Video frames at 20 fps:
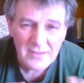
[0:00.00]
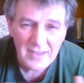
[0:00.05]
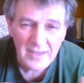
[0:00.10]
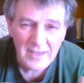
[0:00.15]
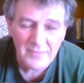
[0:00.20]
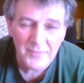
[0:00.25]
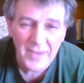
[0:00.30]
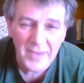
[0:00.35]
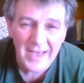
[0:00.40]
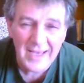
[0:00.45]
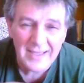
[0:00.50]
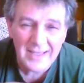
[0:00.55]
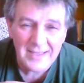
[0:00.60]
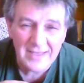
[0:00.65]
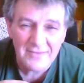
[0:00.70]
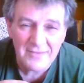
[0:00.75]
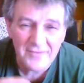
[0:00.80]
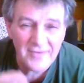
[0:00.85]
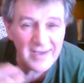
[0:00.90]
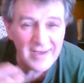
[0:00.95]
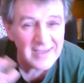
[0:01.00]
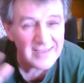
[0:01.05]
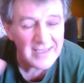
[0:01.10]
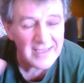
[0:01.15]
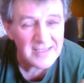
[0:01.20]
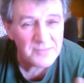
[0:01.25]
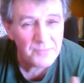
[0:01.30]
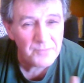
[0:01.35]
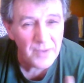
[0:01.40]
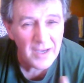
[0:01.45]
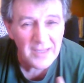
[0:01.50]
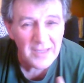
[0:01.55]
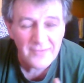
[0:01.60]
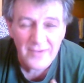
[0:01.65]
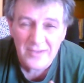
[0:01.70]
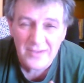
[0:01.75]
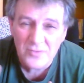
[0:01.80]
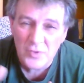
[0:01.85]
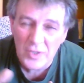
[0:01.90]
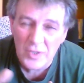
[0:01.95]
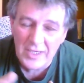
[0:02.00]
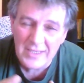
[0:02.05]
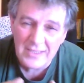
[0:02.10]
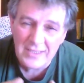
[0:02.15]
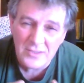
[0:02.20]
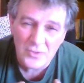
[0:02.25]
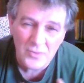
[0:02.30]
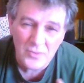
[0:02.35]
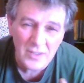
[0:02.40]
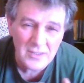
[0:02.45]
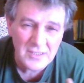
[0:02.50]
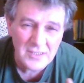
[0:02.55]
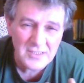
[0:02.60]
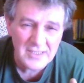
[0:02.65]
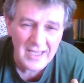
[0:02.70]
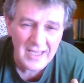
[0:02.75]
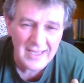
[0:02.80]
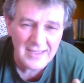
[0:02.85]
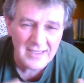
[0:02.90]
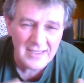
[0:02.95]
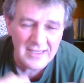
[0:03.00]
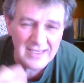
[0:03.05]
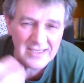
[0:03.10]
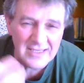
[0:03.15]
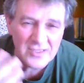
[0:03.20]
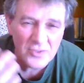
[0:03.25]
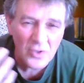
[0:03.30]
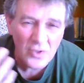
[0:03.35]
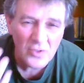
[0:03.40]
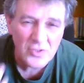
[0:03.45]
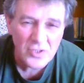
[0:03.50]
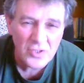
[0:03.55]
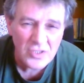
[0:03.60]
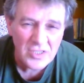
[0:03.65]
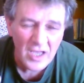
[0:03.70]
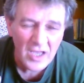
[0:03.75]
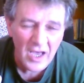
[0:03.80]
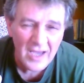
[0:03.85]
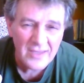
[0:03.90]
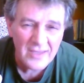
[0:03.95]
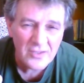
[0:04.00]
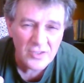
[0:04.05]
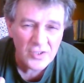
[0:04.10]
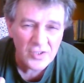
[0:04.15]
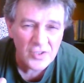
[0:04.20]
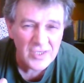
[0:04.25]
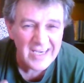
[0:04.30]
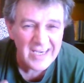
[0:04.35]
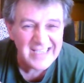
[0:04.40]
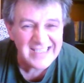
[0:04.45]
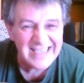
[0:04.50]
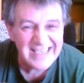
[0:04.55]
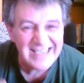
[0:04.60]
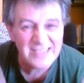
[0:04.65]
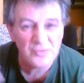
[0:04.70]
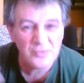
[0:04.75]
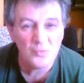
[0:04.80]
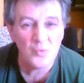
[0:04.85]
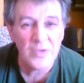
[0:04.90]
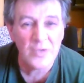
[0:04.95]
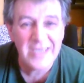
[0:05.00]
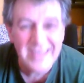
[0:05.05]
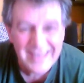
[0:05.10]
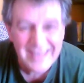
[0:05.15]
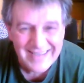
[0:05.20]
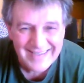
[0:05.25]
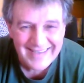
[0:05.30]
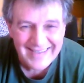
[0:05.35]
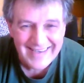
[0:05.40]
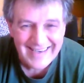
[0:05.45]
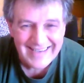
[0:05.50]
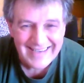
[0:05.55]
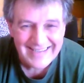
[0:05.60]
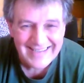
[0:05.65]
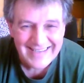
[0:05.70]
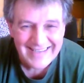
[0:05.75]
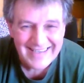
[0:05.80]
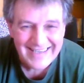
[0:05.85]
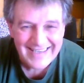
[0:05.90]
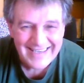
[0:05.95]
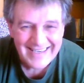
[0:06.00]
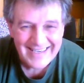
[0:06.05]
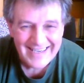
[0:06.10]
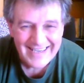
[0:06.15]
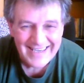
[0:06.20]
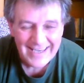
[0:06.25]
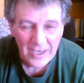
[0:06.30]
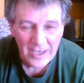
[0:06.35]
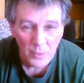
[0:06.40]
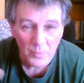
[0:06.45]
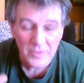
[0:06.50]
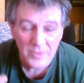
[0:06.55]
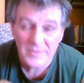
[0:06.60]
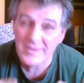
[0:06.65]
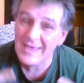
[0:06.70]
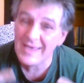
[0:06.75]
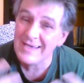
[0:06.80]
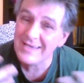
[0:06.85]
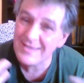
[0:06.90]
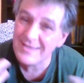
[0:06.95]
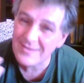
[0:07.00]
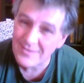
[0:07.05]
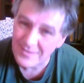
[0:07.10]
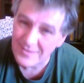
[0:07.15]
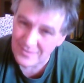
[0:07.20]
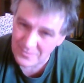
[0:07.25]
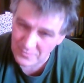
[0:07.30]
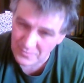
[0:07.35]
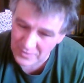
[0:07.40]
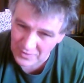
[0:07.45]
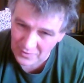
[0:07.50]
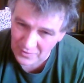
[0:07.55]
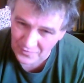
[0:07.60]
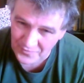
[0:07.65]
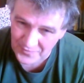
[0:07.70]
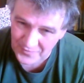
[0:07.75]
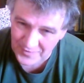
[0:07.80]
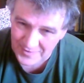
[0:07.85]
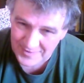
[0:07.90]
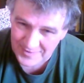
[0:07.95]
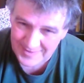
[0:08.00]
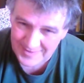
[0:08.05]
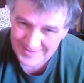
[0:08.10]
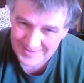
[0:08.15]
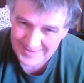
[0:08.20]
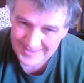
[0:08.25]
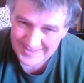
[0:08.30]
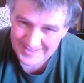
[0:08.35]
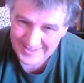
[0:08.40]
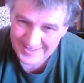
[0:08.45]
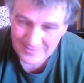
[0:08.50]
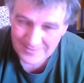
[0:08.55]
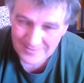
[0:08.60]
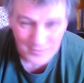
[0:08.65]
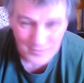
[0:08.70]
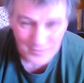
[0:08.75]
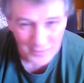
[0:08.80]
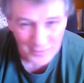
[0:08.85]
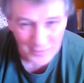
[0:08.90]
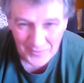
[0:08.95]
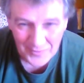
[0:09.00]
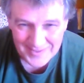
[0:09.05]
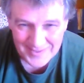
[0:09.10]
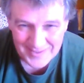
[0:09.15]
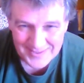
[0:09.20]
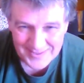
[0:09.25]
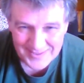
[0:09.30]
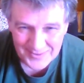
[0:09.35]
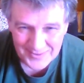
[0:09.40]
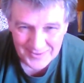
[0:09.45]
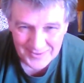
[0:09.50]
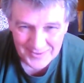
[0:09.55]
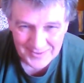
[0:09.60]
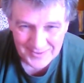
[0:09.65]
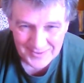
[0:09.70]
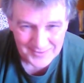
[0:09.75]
And in fact, that's part of our training, to understand that it's not just I that create, it's we that create. And with that, we go further, but not on this talk.